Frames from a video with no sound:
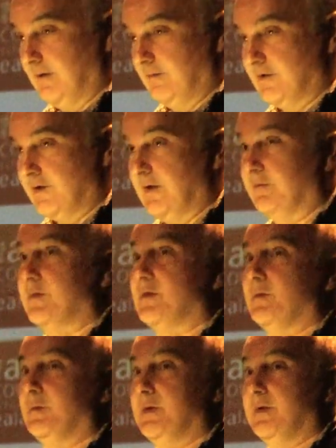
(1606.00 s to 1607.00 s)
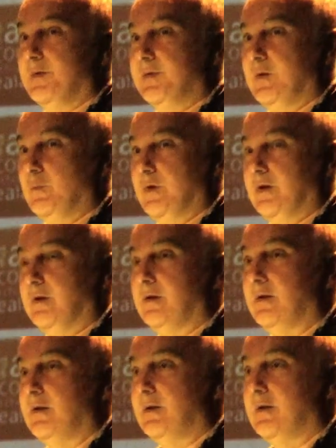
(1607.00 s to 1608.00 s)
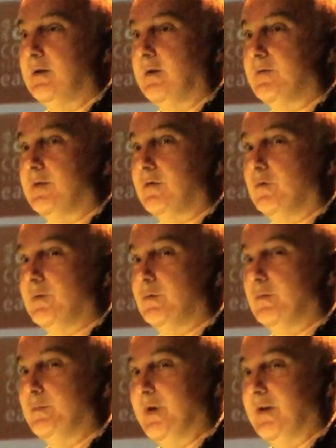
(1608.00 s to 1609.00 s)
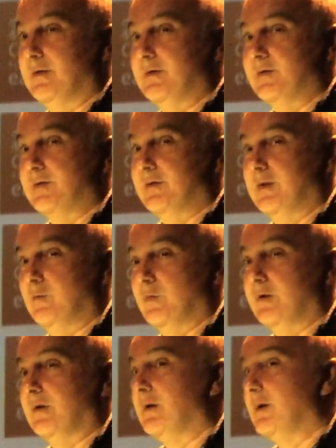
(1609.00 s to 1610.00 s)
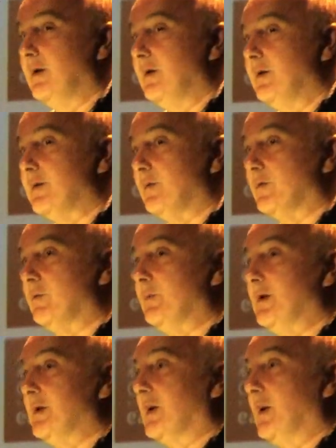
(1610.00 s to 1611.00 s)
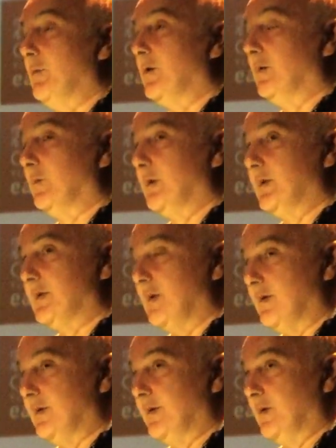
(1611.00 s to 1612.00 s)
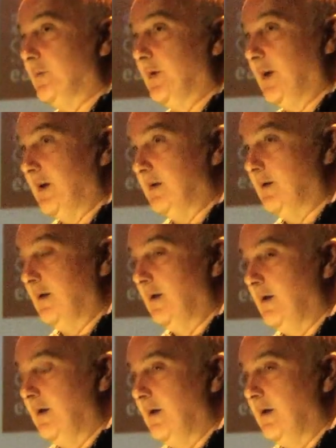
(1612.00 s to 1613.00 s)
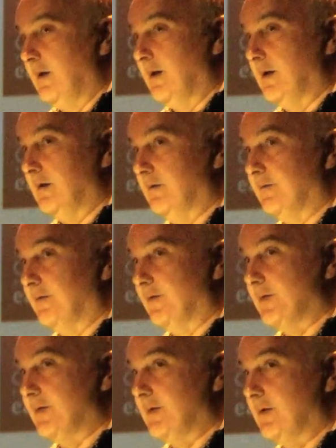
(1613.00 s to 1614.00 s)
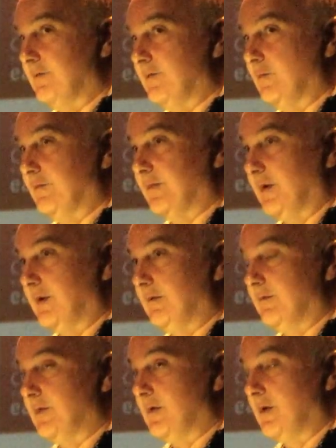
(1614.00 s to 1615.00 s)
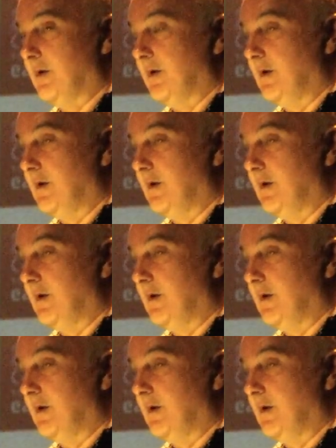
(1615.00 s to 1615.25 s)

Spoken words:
we tried for 2 years, and then we left it go into abeyance. And then when social media came along, we started it up again. And the first year of the revived